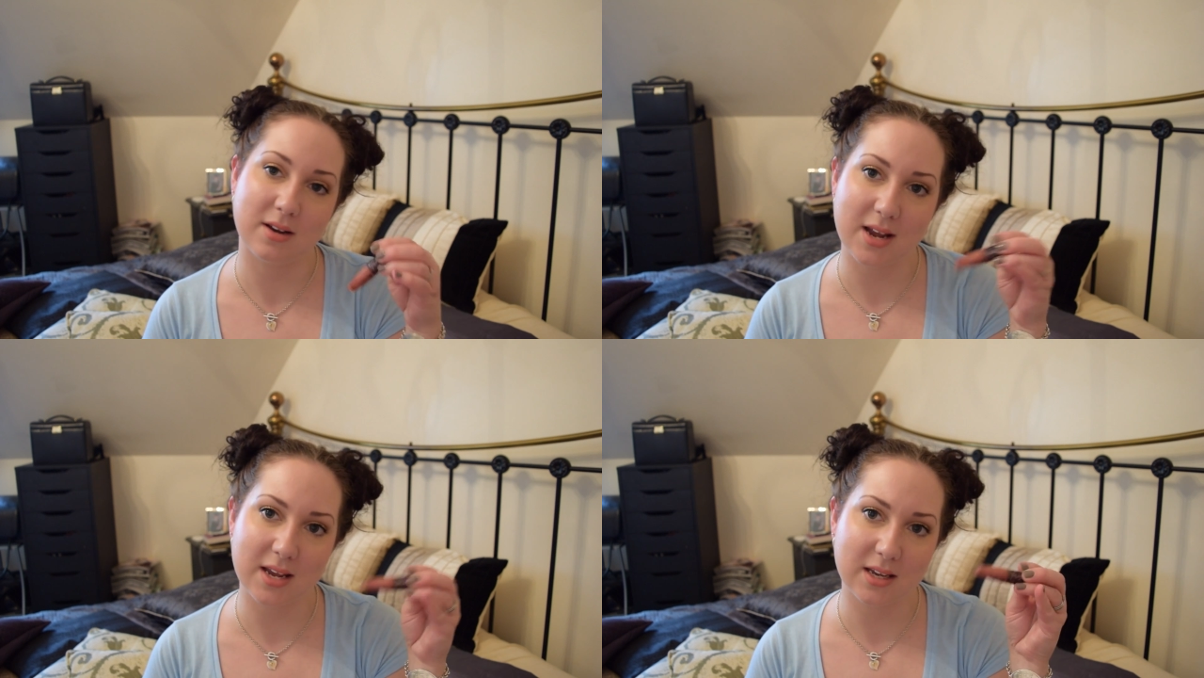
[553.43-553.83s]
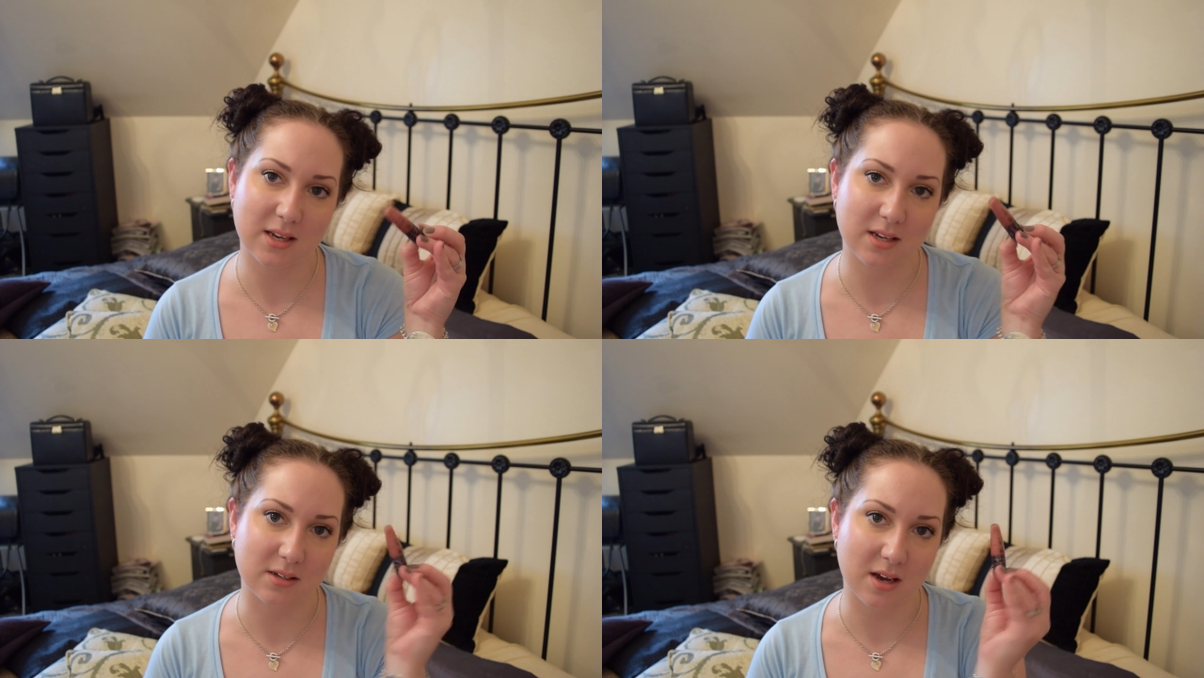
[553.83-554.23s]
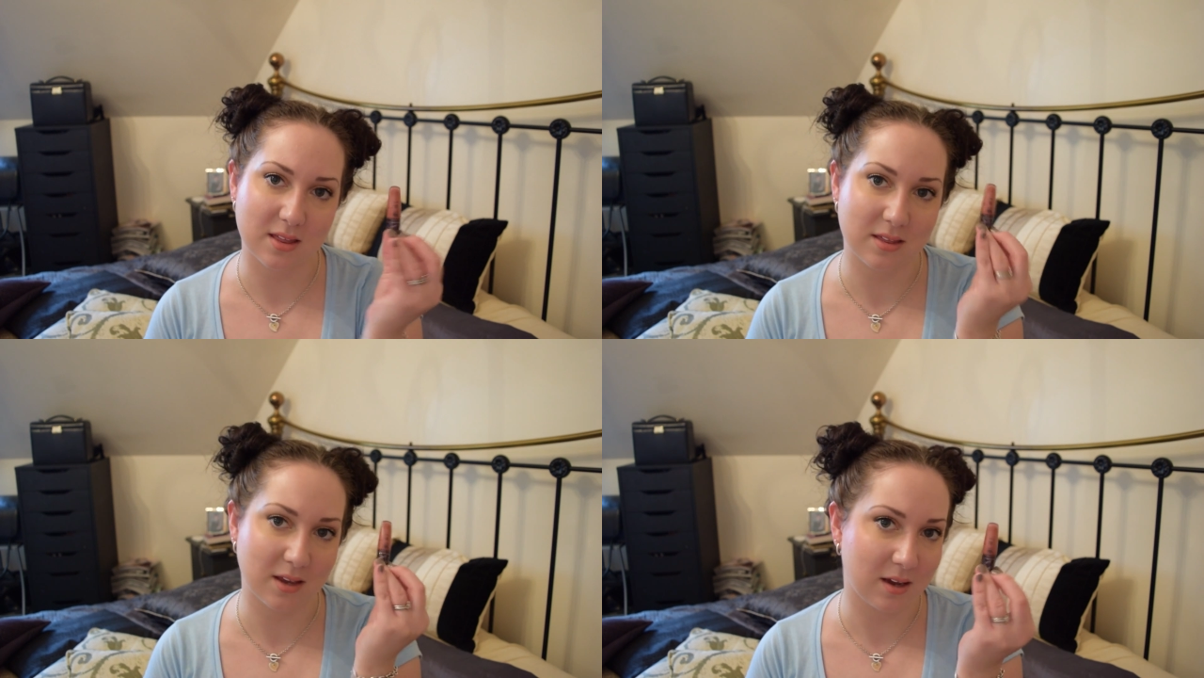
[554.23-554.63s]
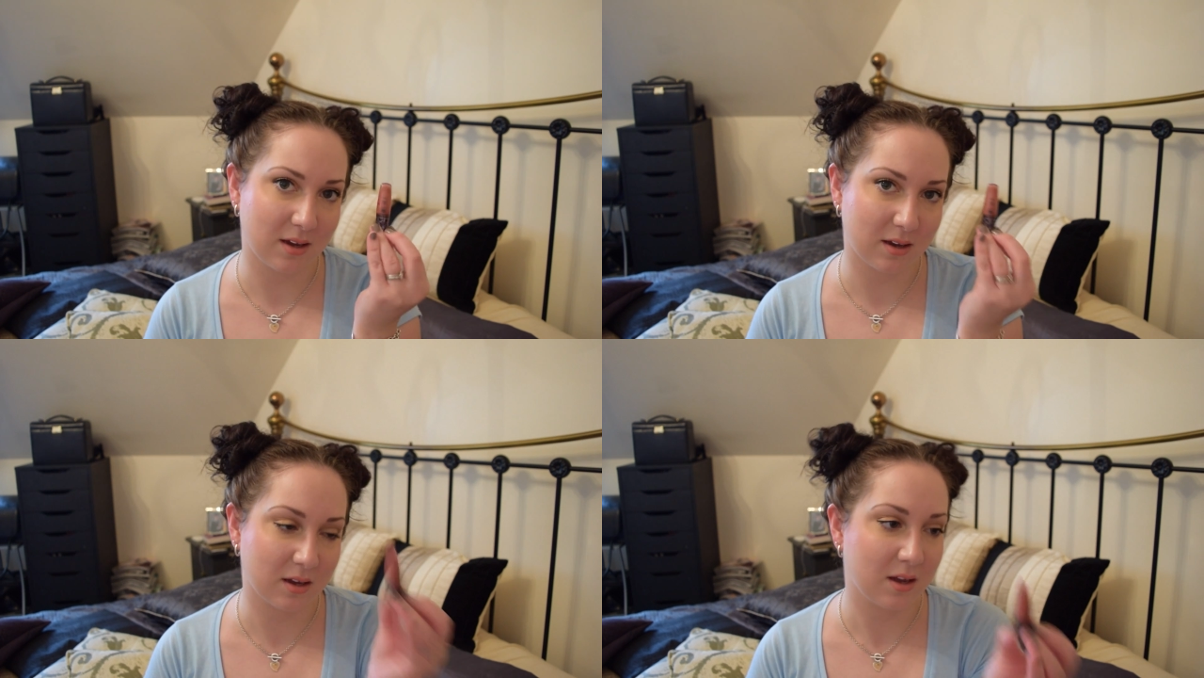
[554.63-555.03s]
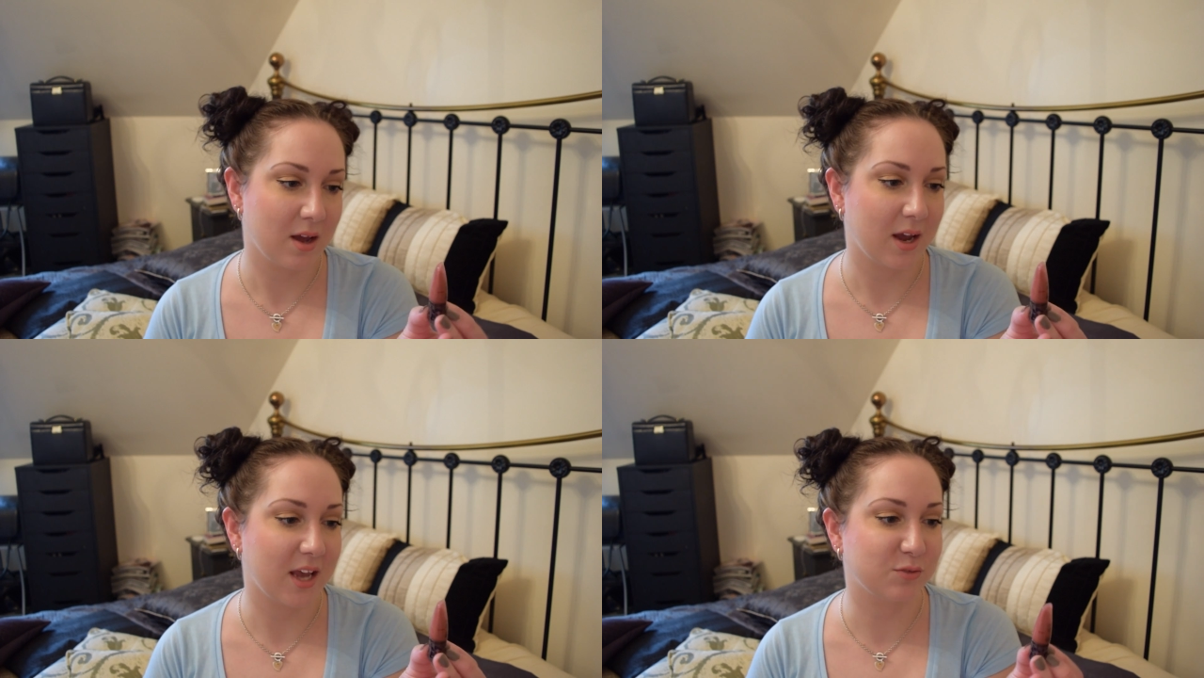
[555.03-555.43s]
Naked, I think.
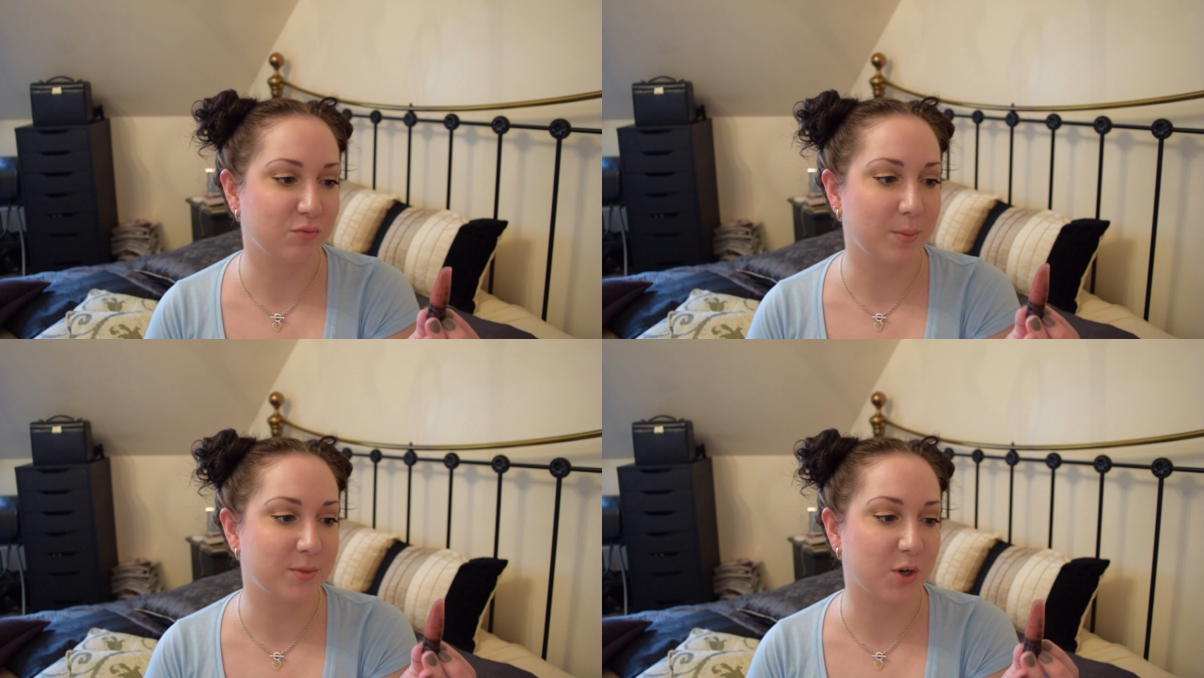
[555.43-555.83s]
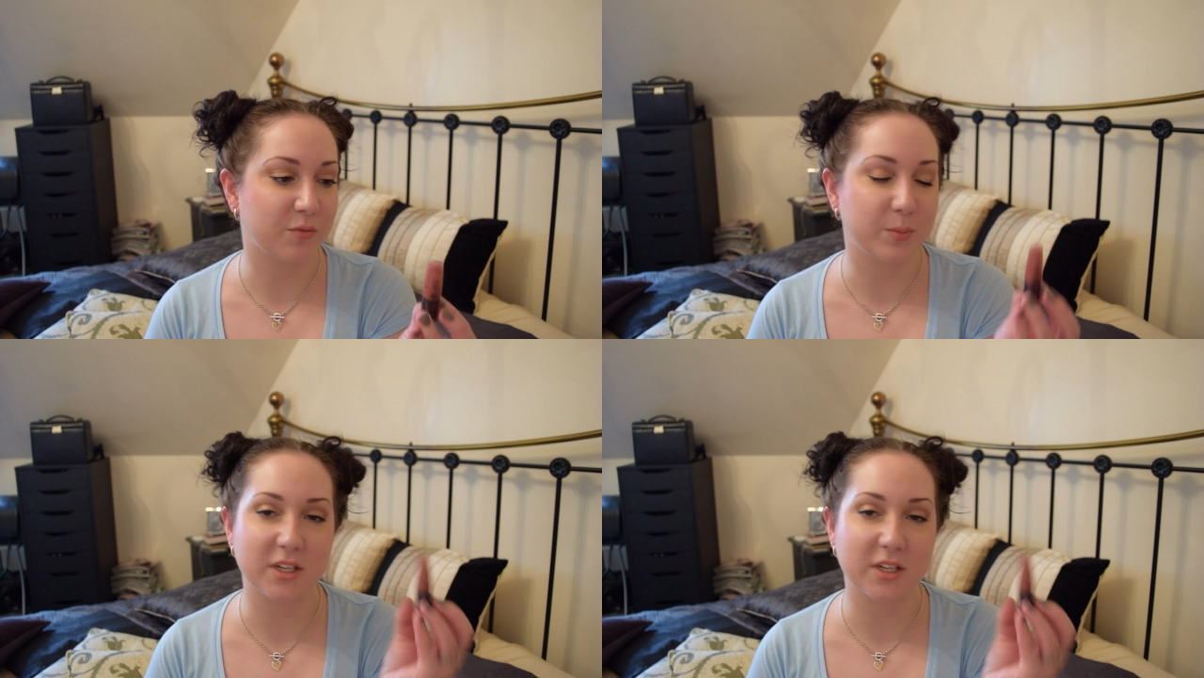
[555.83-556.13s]
It's rubbed off,